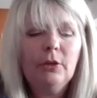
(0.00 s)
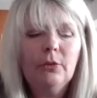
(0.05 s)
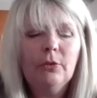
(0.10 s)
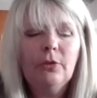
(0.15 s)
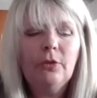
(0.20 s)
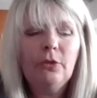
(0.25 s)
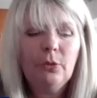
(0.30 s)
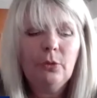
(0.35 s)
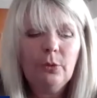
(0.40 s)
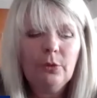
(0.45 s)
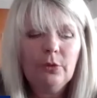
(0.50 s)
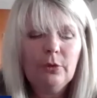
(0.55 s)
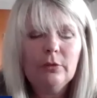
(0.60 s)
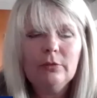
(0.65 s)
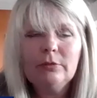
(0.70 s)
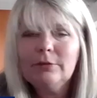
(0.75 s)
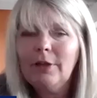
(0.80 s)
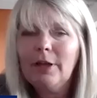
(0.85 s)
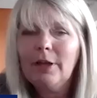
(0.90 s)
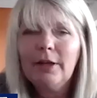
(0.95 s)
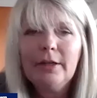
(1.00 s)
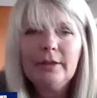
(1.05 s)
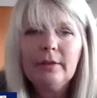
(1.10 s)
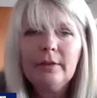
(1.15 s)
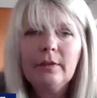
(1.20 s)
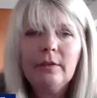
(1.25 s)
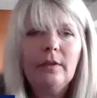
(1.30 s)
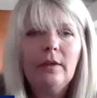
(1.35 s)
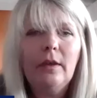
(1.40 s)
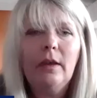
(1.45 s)
sewer
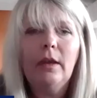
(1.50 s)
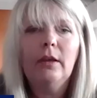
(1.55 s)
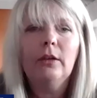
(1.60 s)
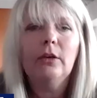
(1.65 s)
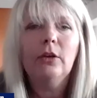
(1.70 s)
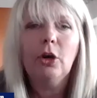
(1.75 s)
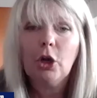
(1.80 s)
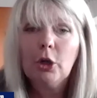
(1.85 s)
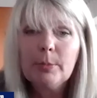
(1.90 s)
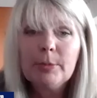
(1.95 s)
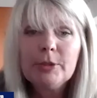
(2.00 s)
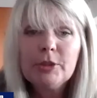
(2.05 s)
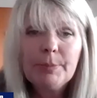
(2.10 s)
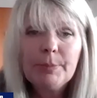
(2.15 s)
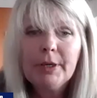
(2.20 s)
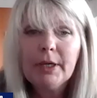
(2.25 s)
lines and garbage